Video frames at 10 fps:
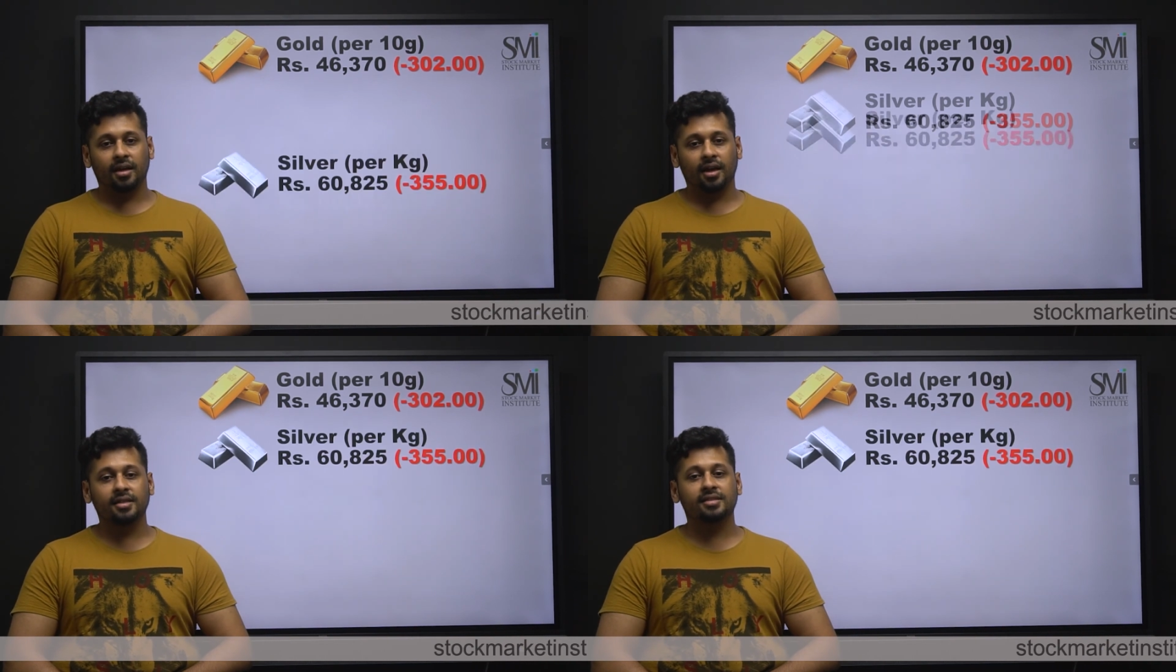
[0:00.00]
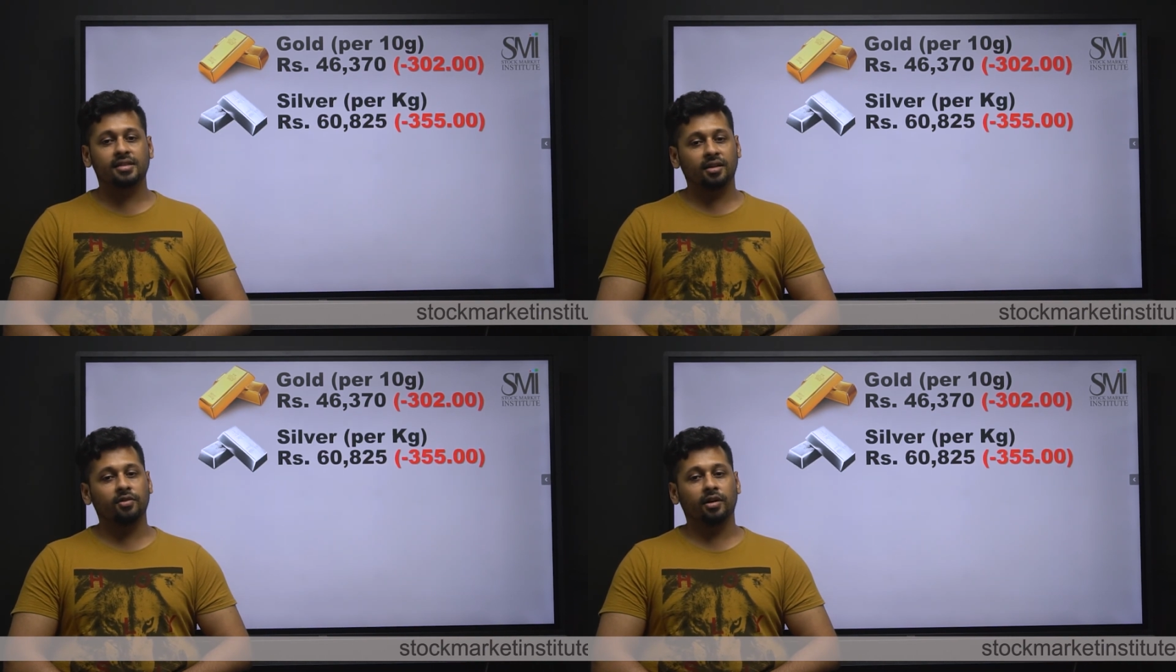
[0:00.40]
and
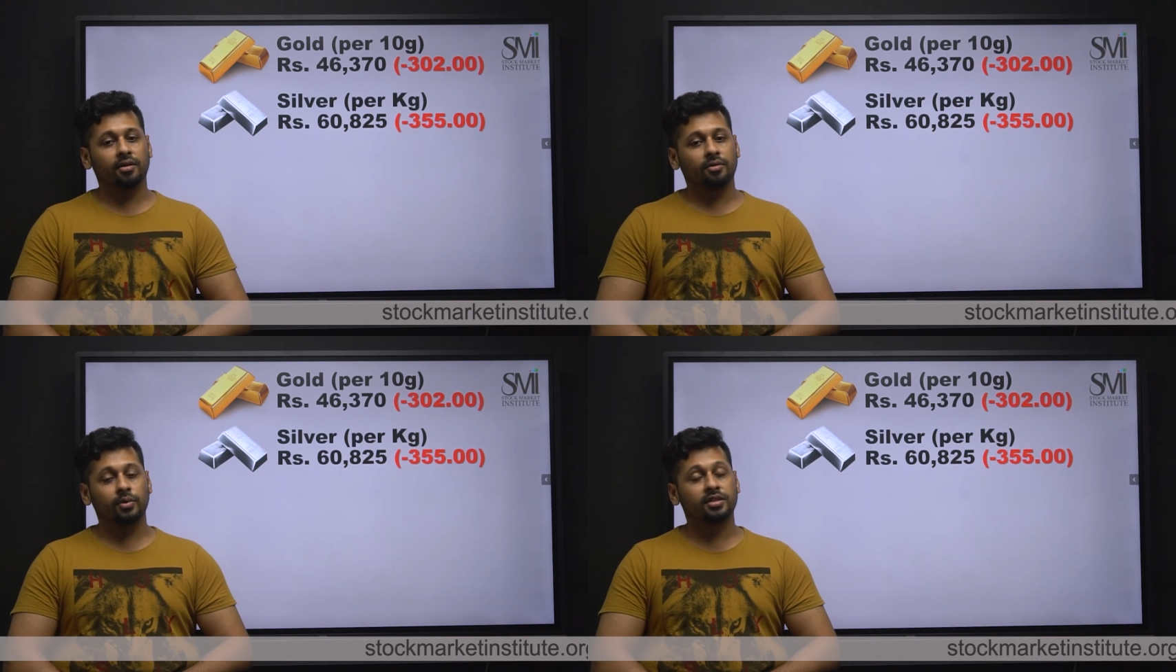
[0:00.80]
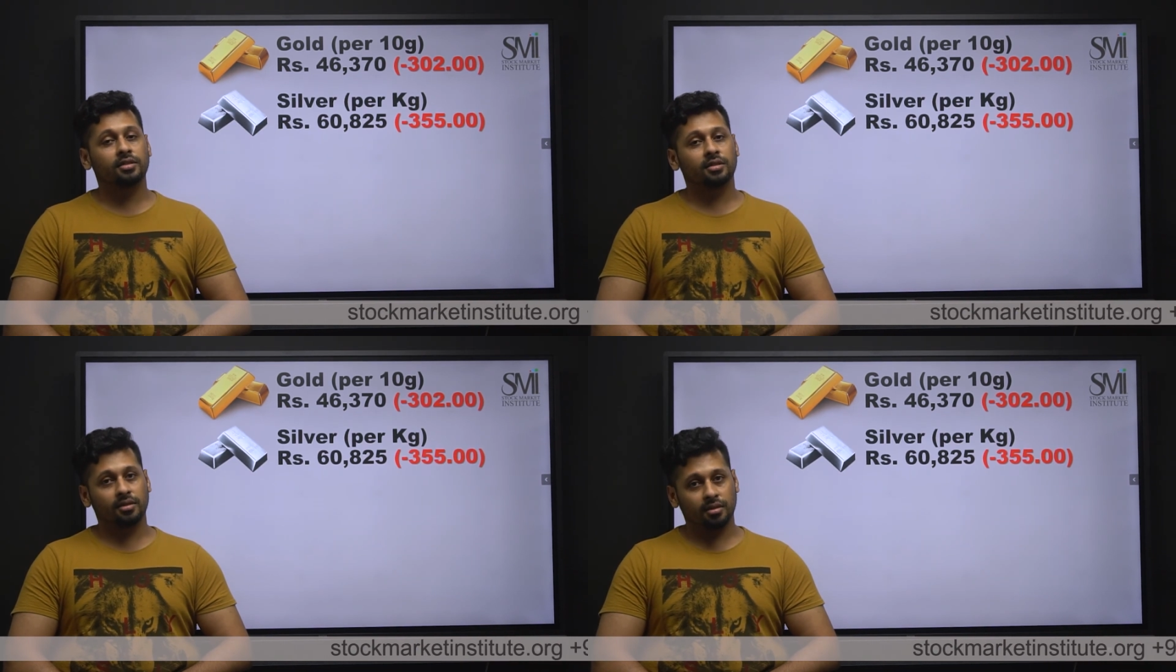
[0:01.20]
silver,
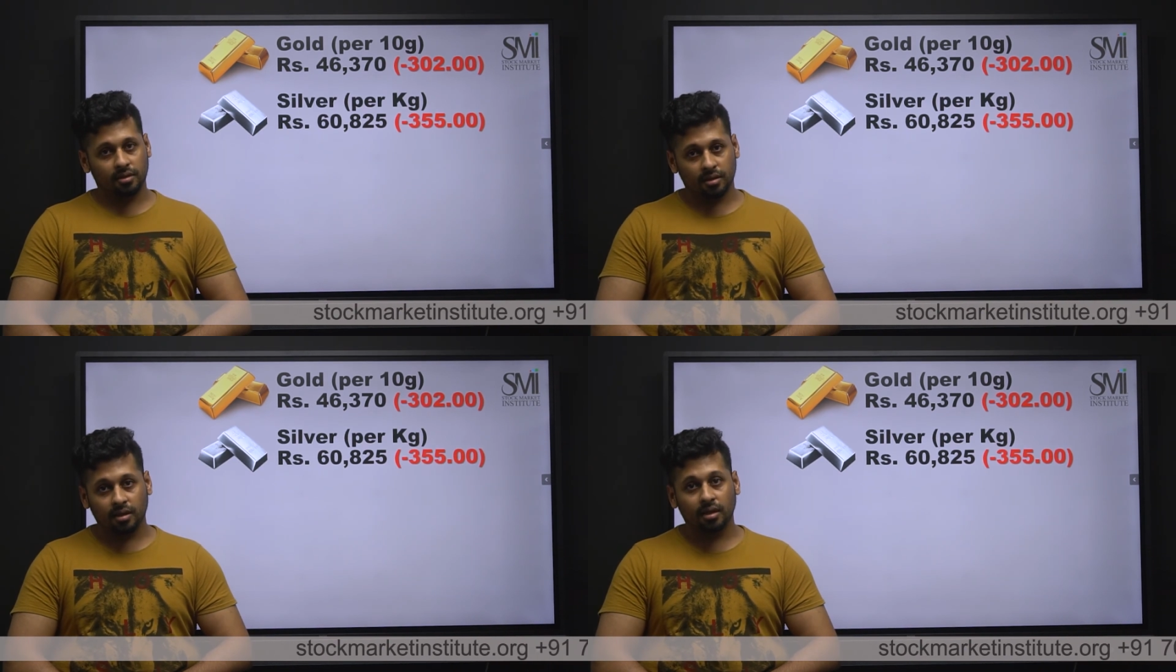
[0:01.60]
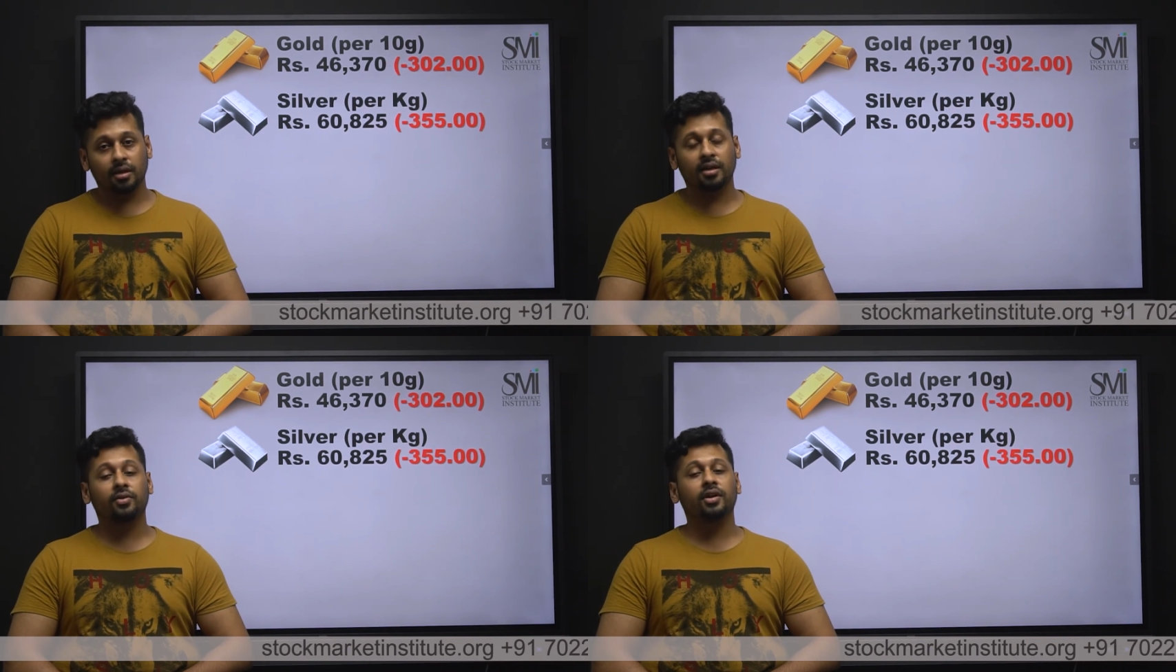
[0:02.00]
which
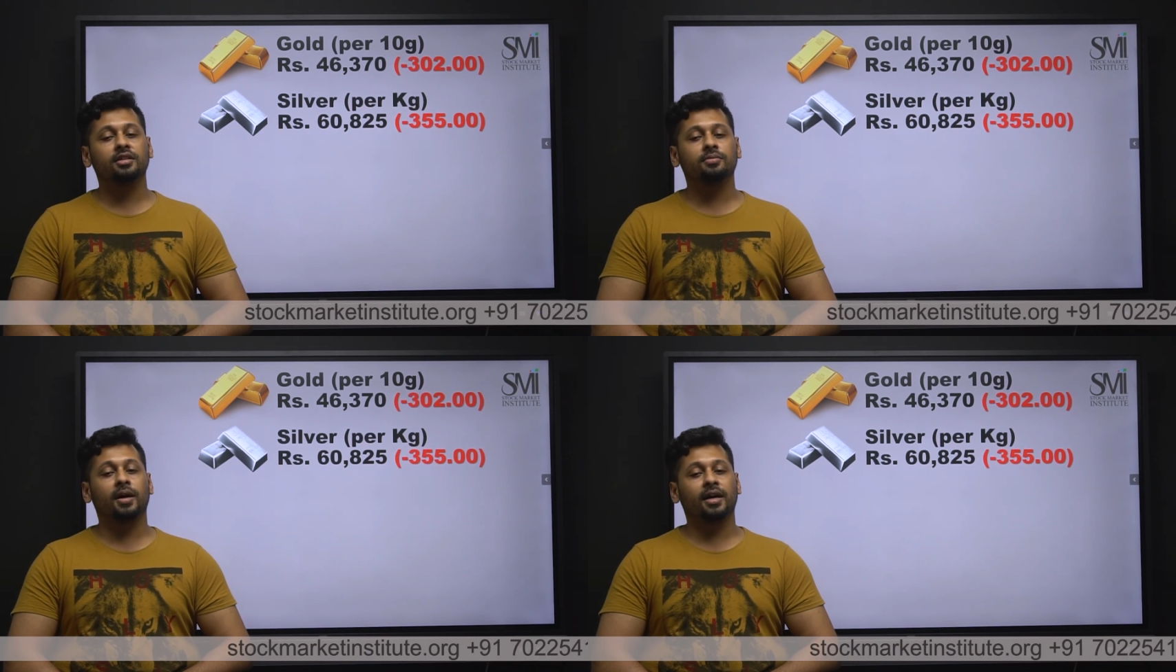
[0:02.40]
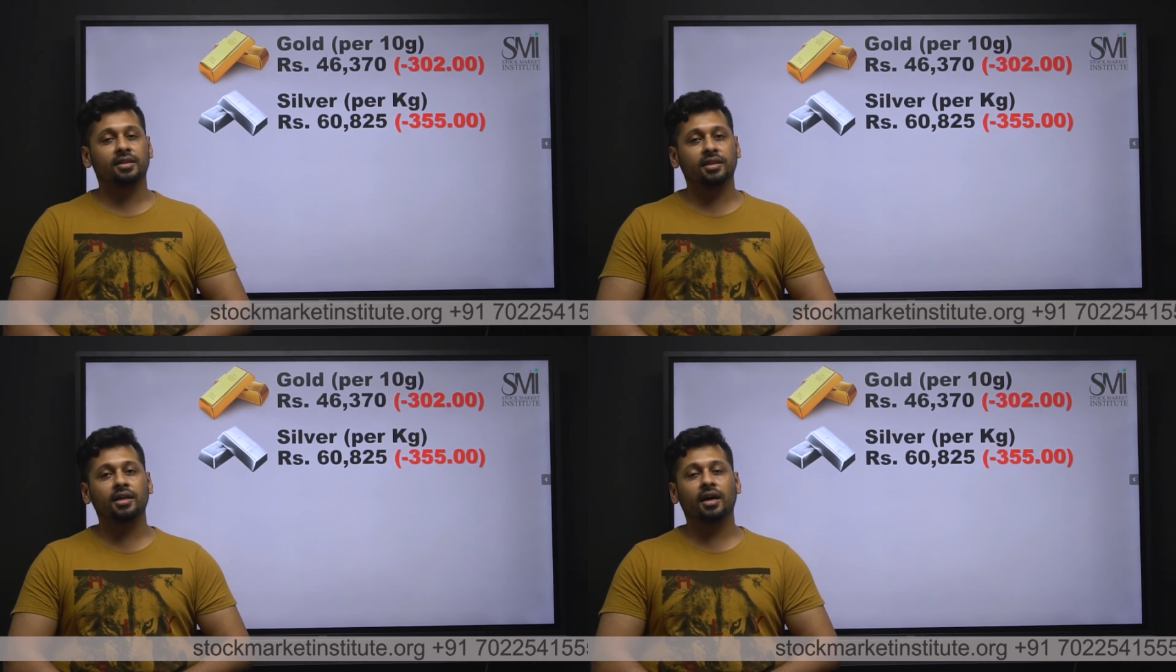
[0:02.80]
decreased by
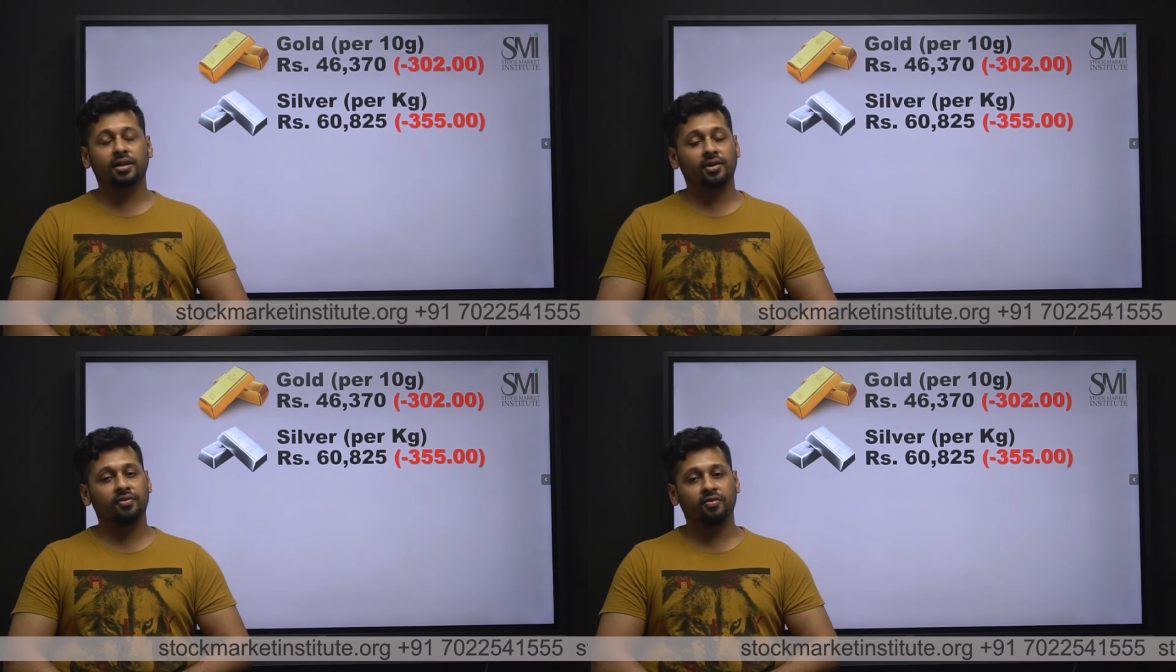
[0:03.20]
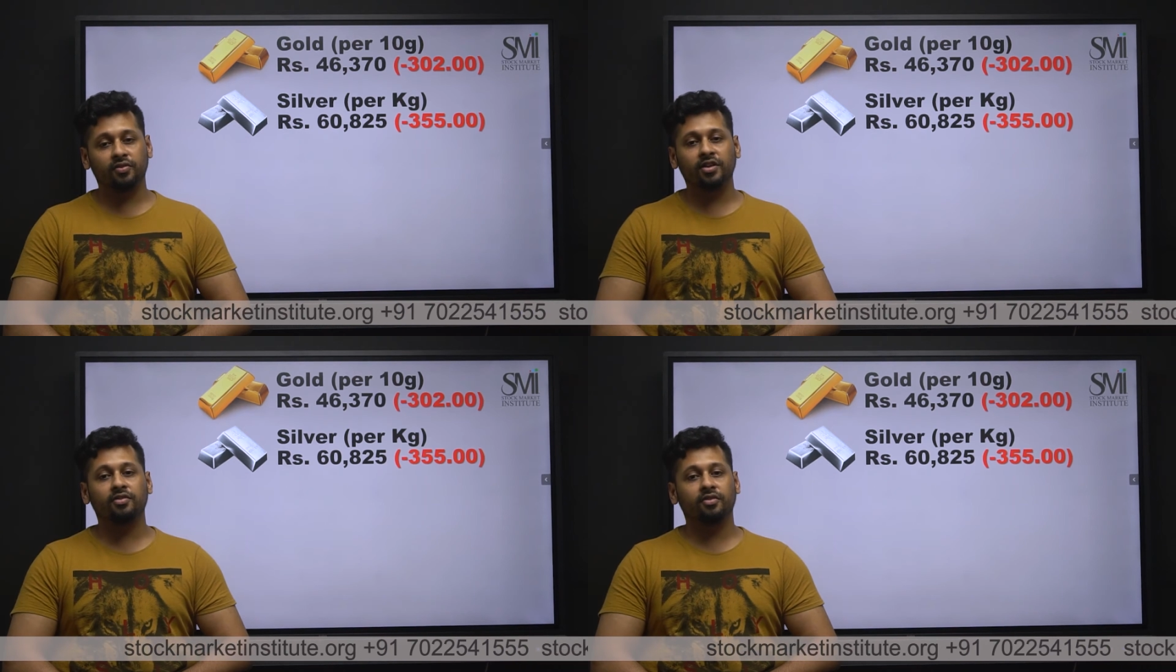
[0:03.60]

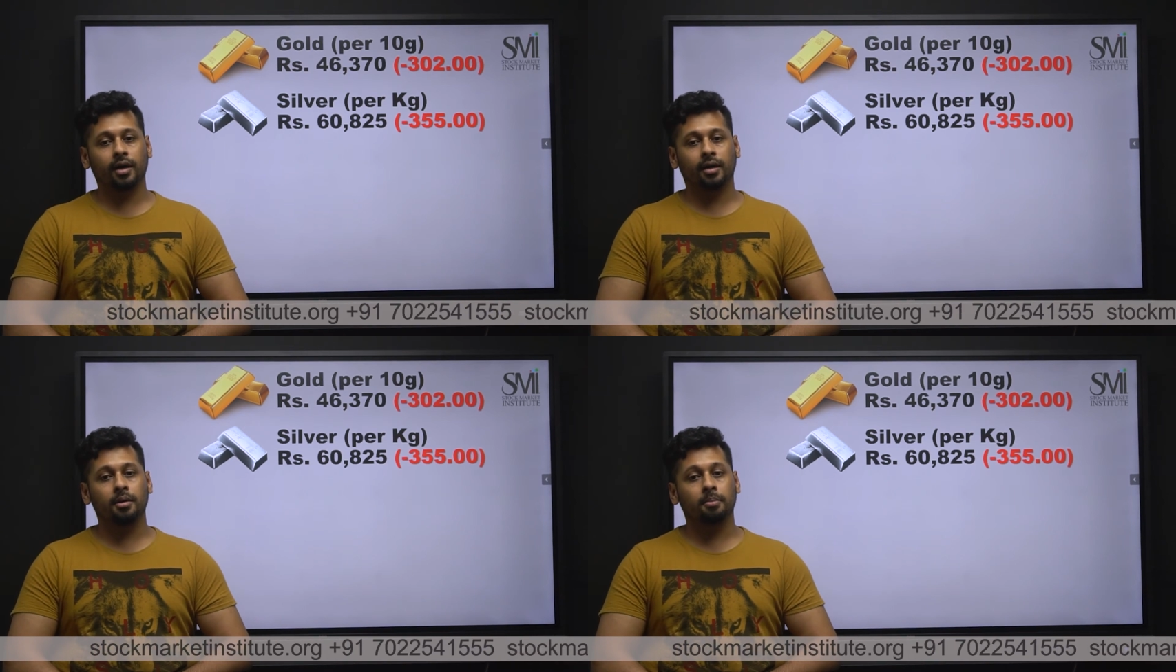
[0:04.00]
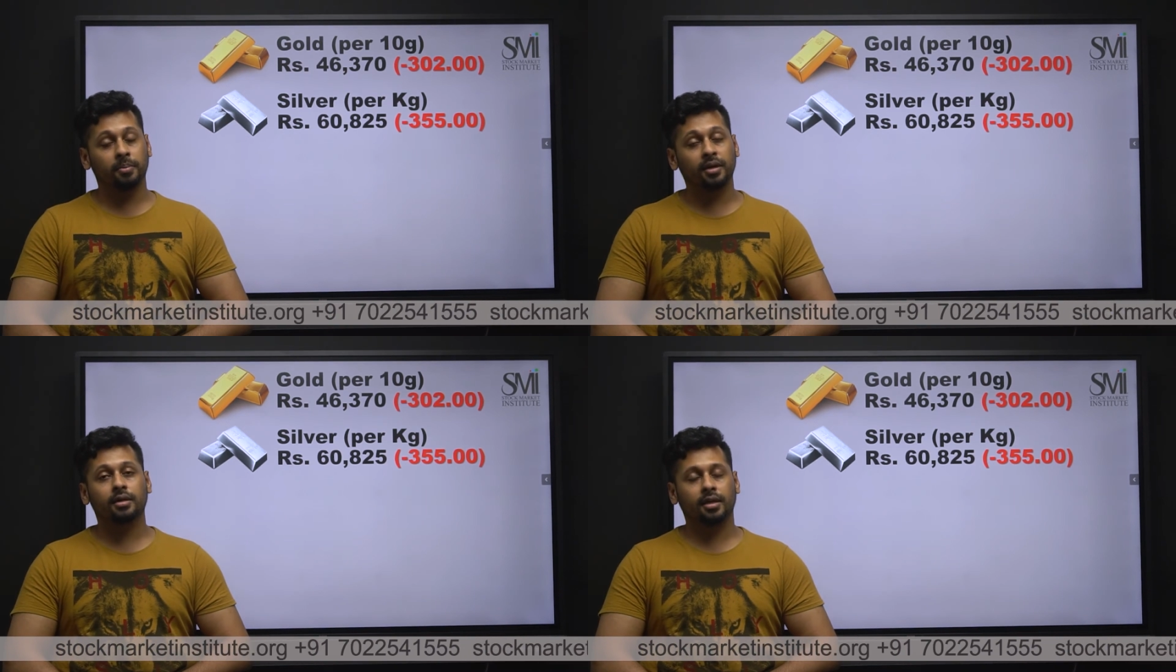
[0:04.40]
355
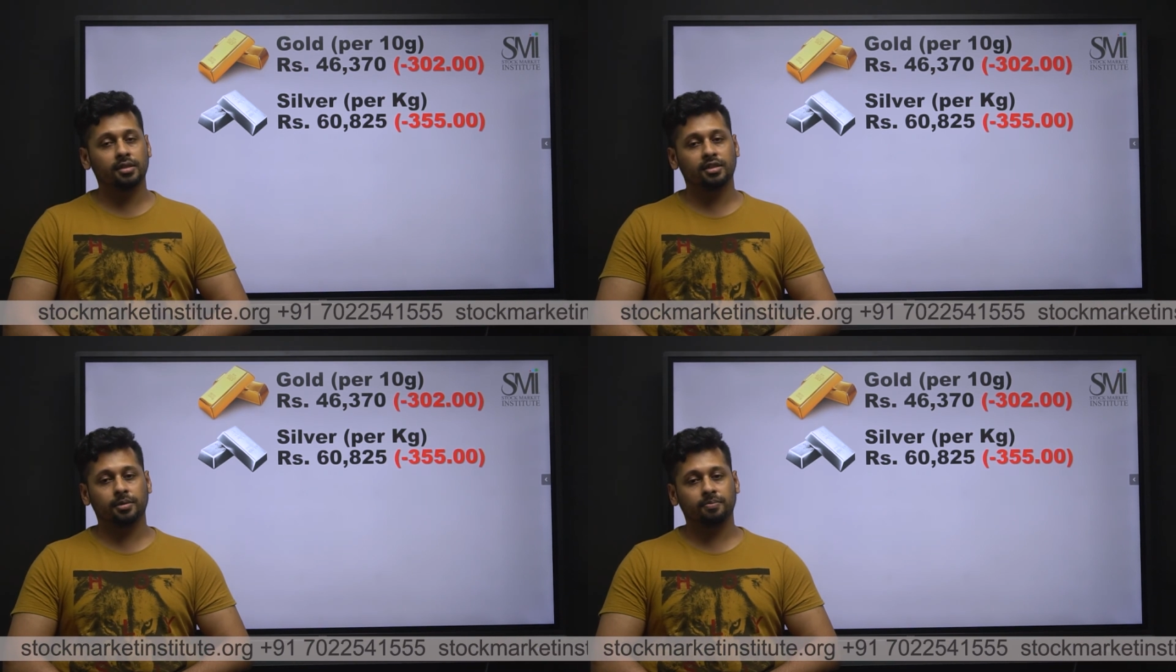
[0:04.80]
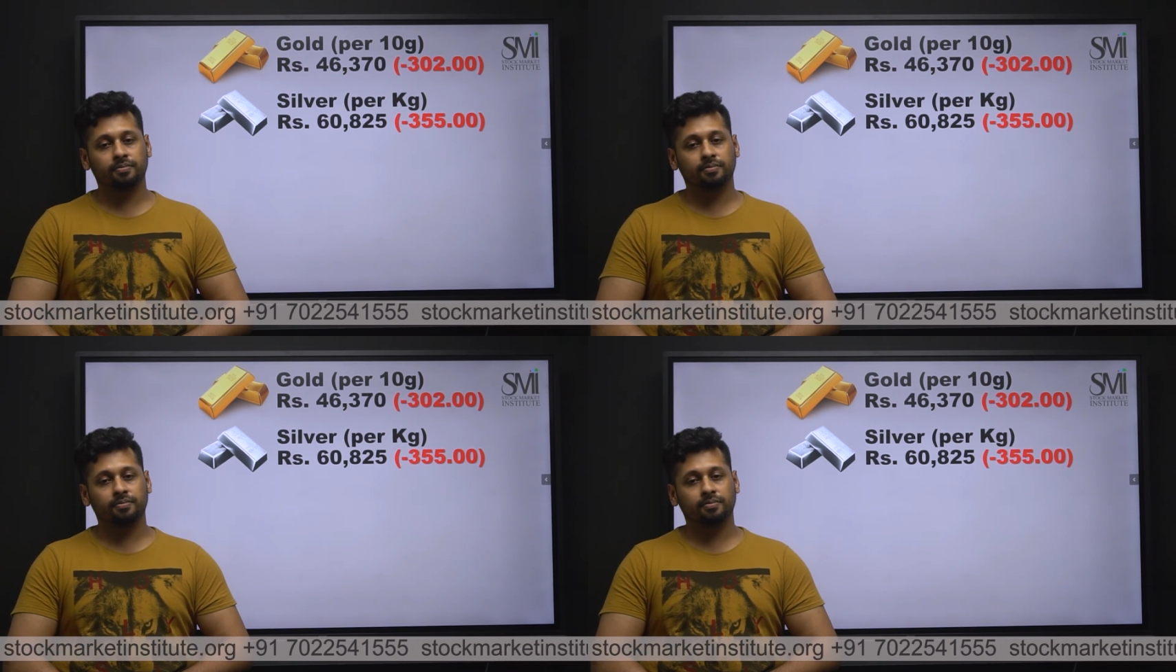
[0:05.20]
per kg.